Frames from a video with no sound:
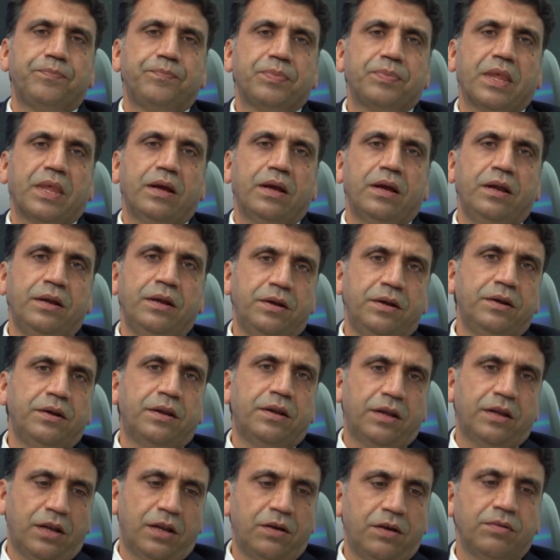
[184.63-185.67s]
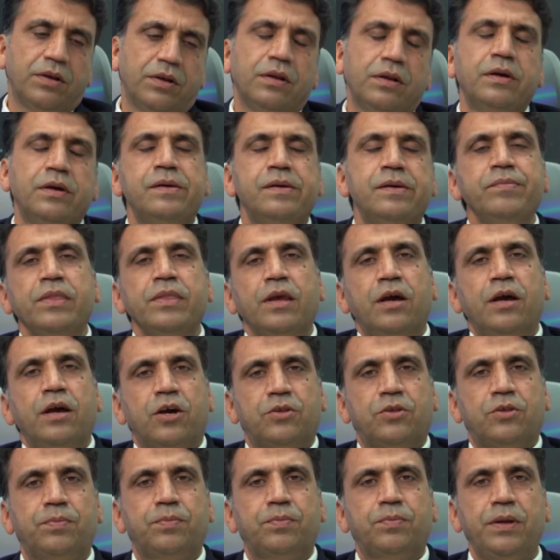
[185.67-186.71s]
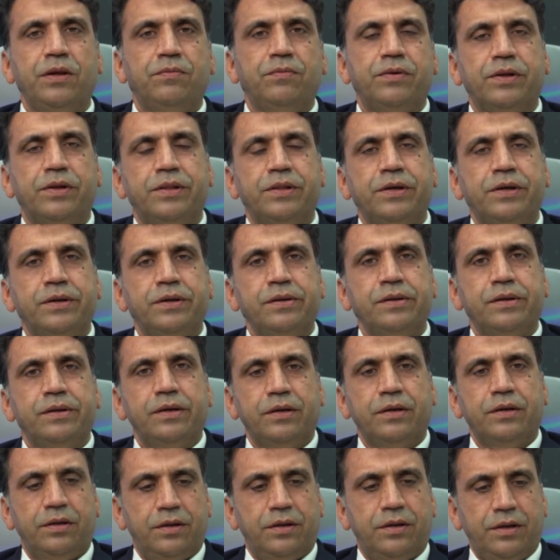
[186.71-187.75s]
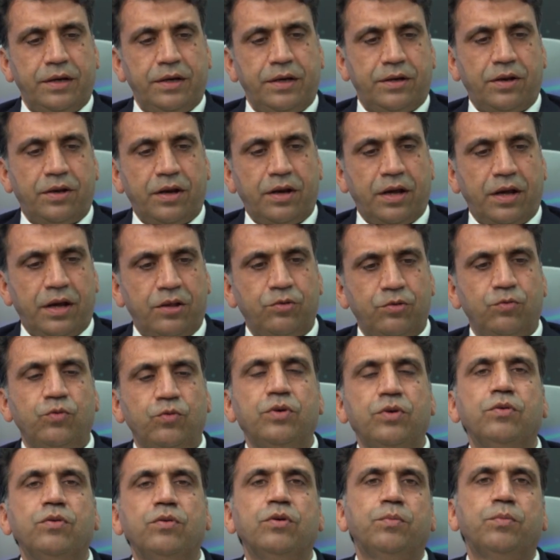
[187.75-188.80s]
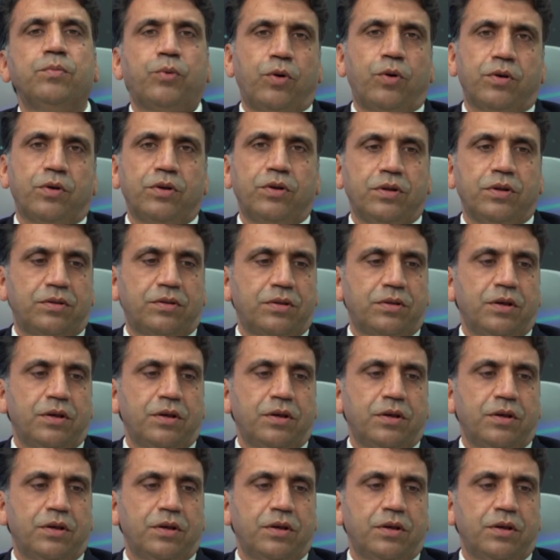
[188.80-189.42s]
in detail I will explain further later as we will progress,